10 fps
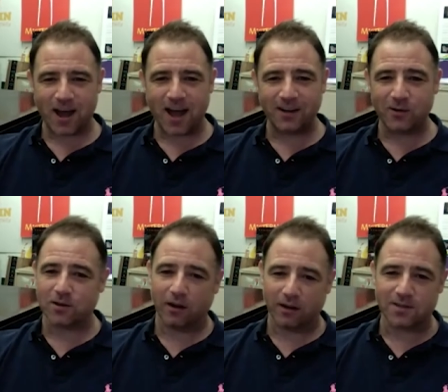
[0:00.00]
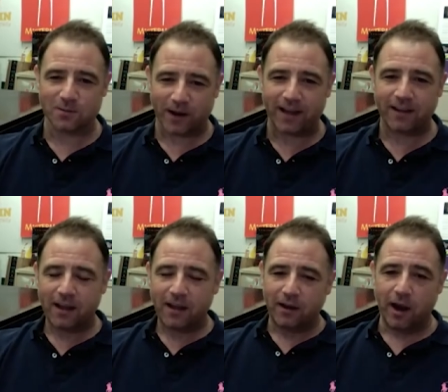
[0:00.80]
He goes, oh, this is what
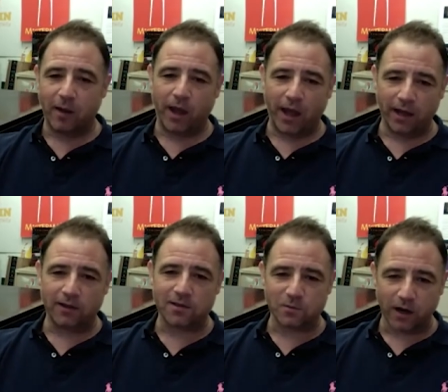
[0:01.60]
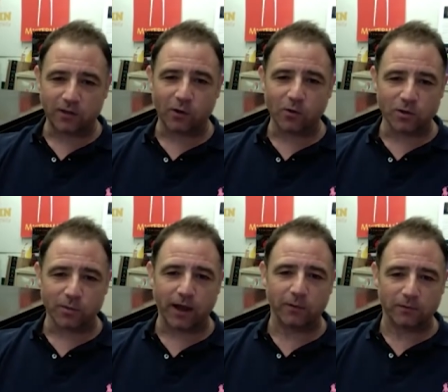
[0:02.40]
I told you
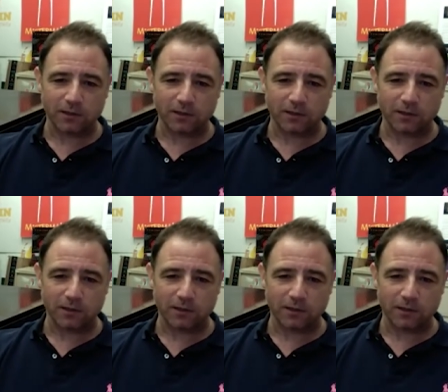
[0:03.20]
about.